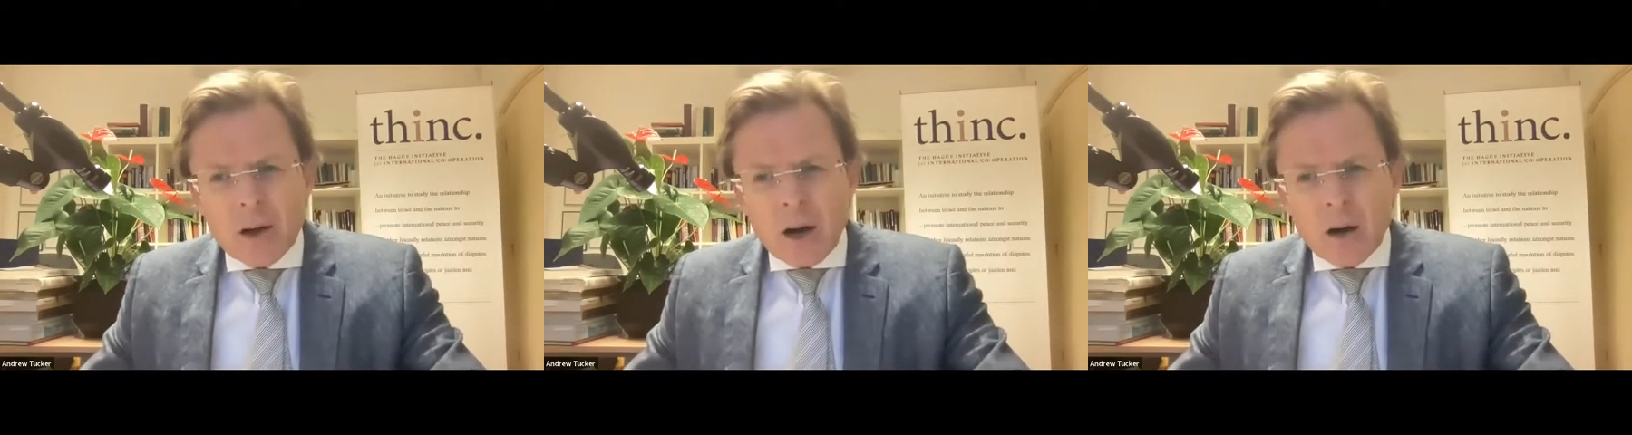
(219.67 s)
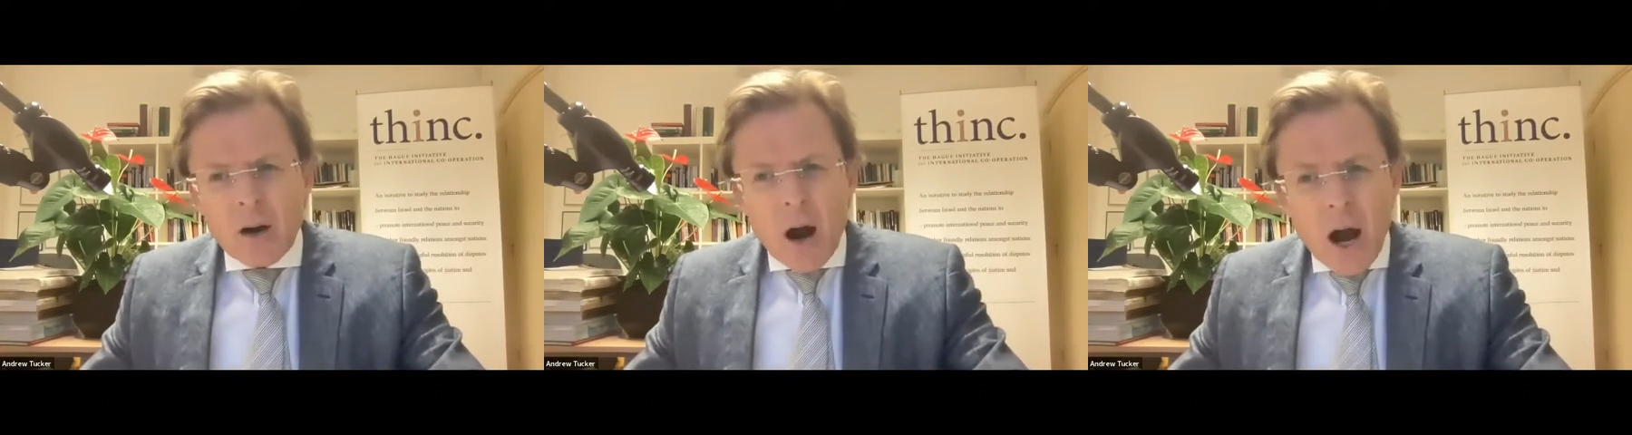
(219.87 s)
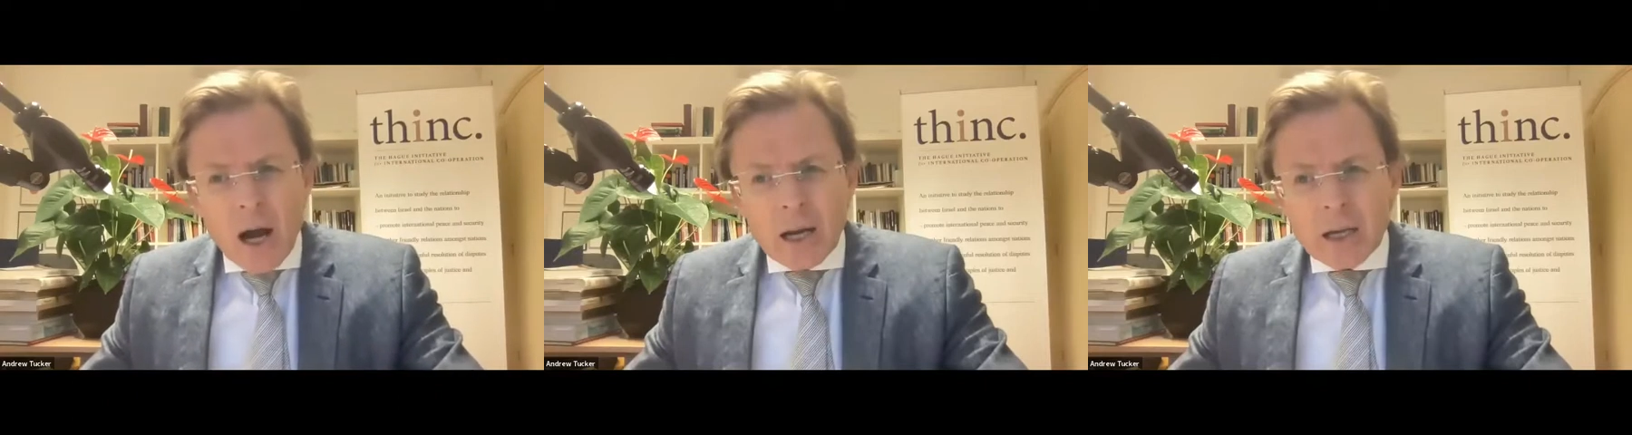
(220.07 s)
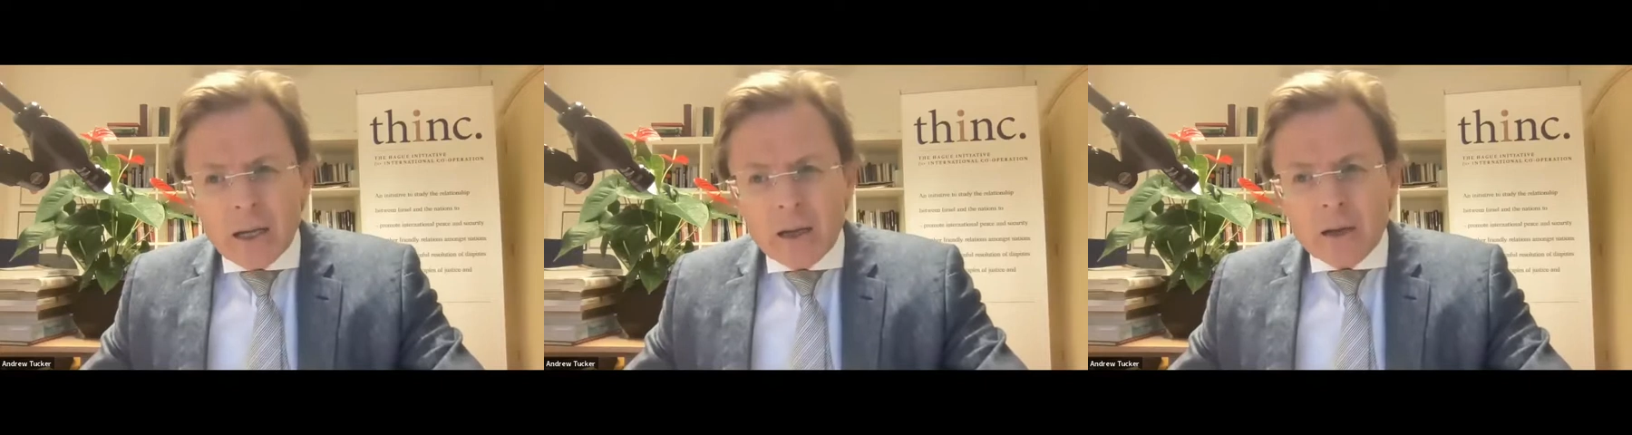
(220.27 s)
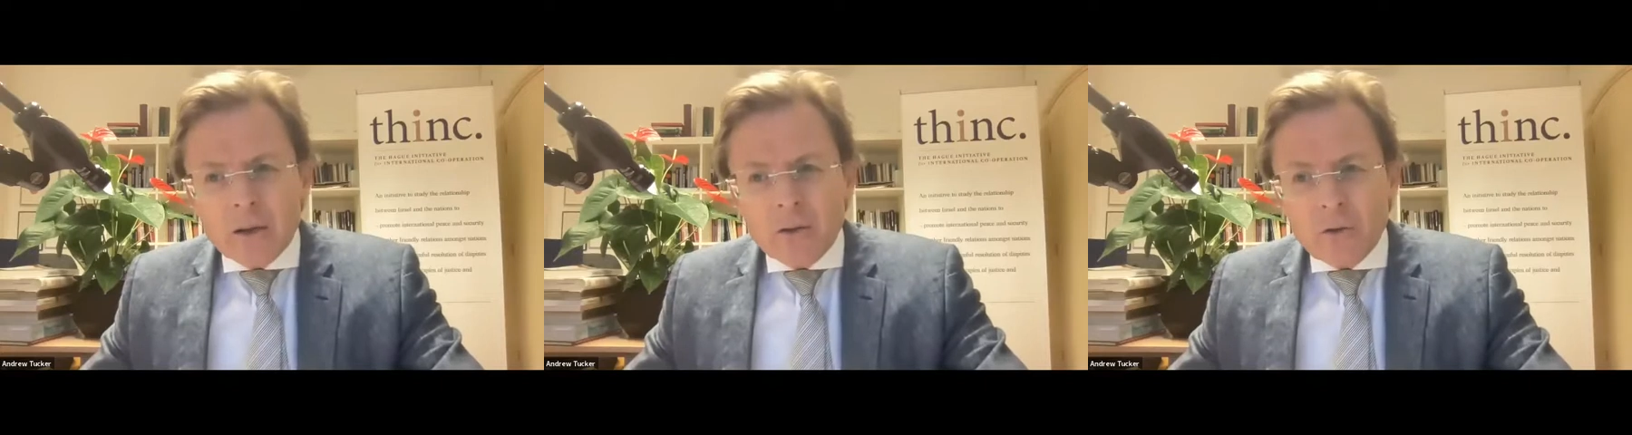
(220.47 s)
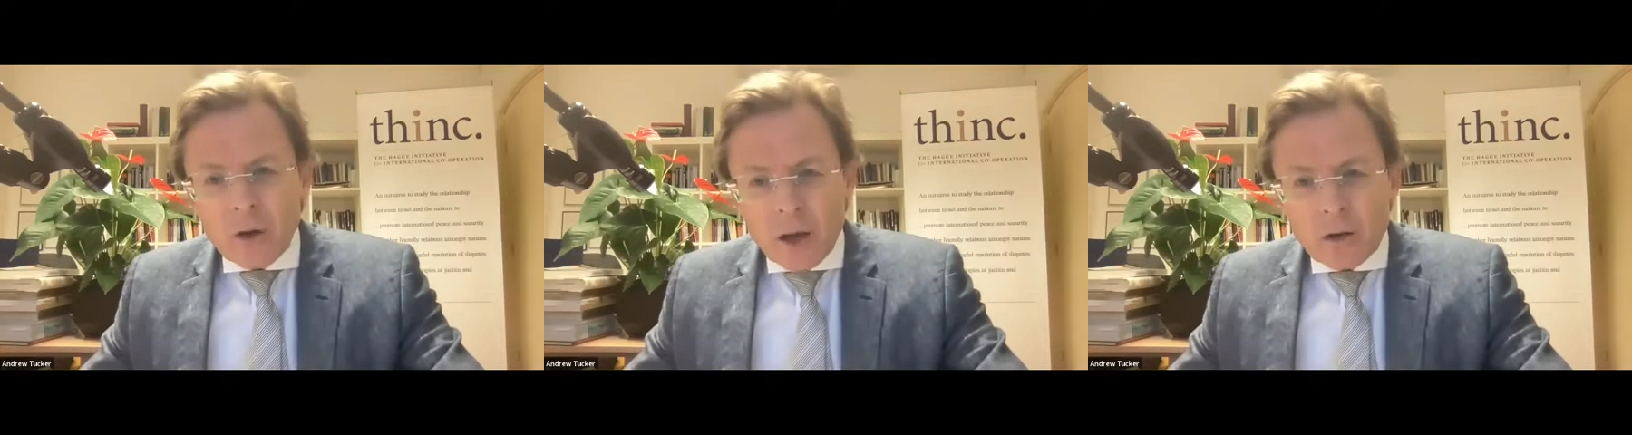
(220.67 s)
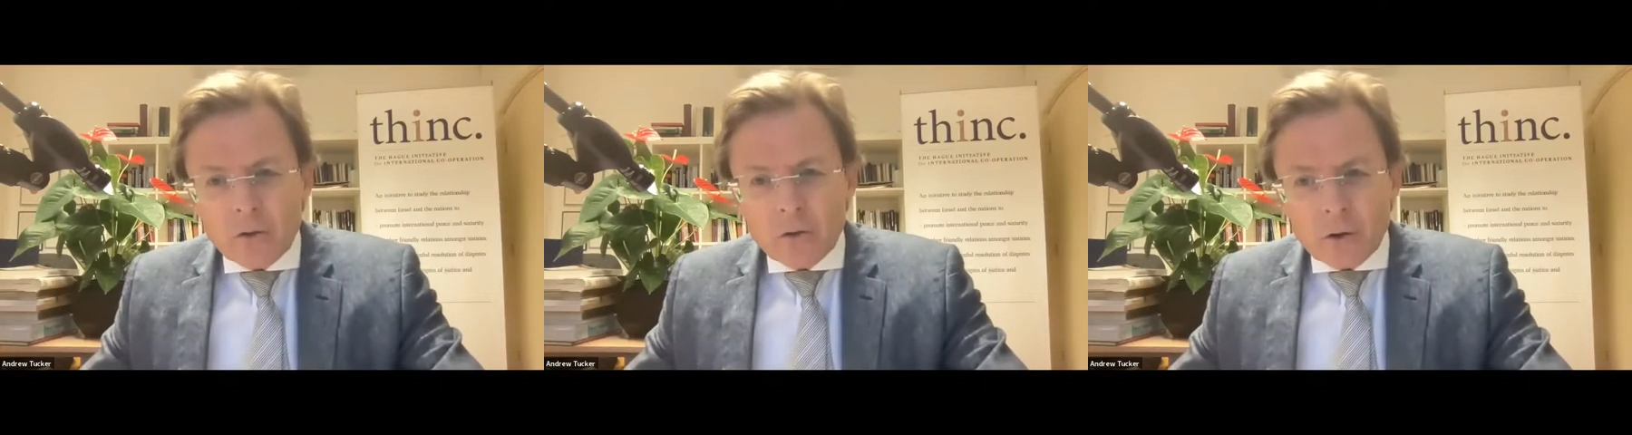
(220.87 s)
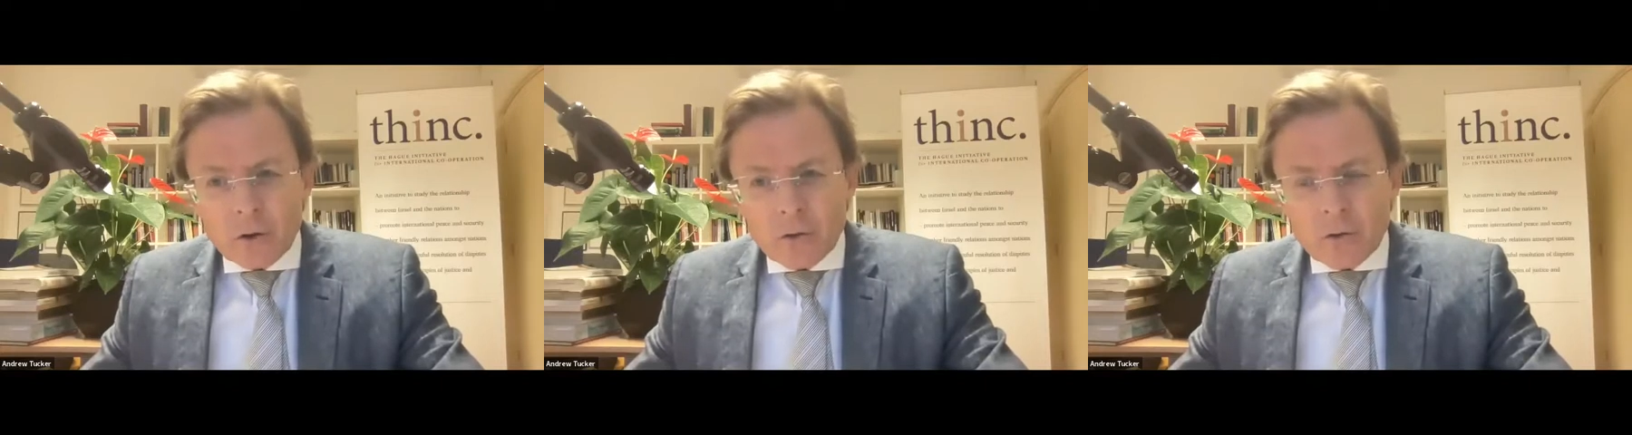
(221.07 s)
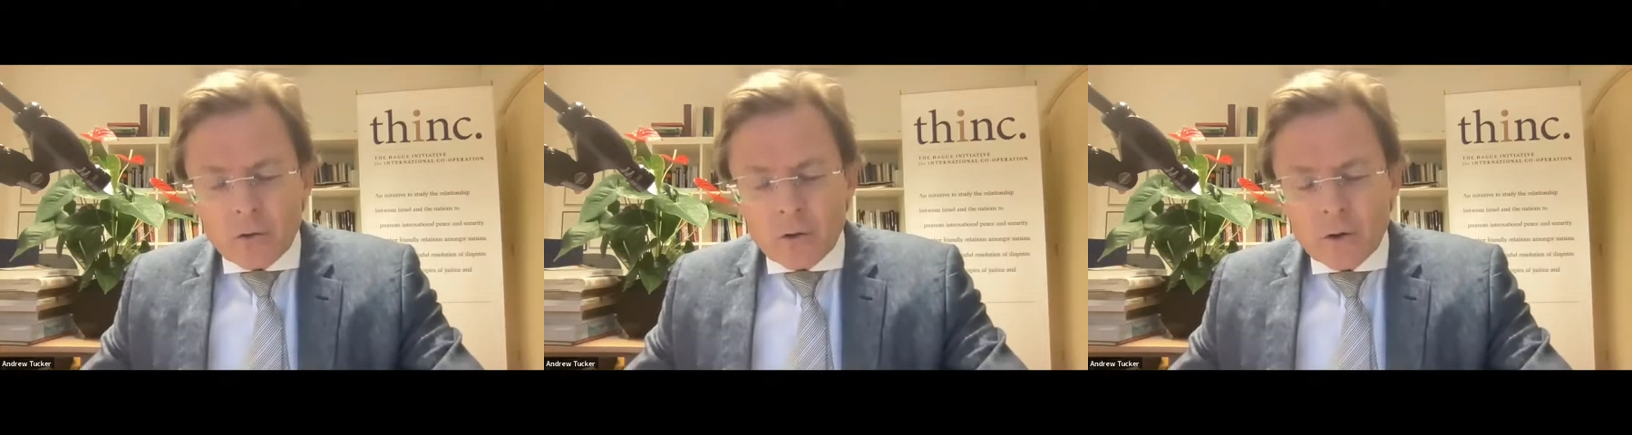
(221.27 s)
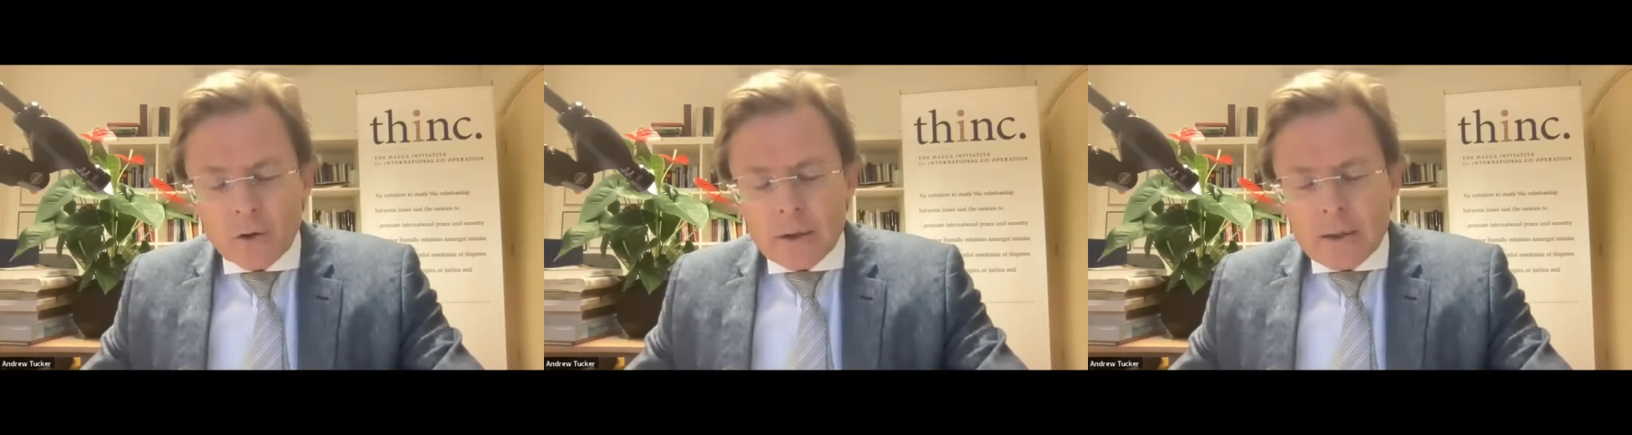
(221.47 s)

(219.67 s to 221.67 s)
are highly contentious.